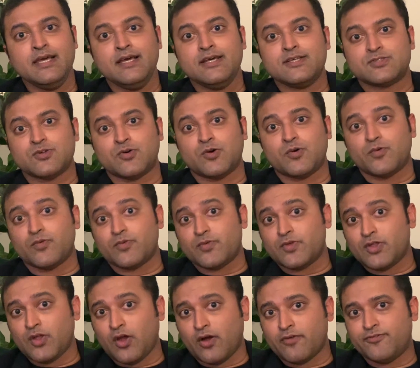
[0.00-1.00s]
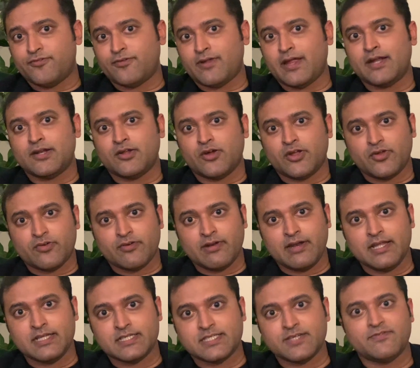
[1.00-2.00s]
So your friend or your
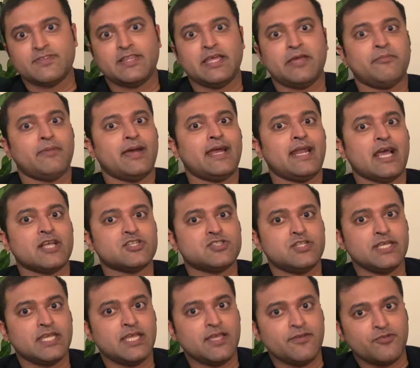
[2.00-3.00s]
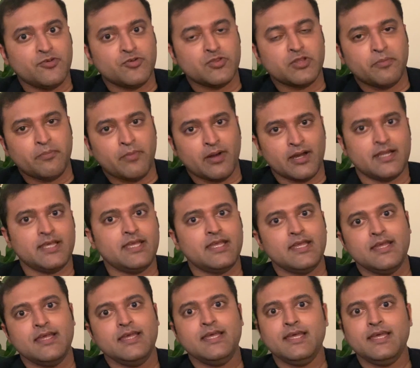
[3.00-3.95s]
relative, they might actually give you the money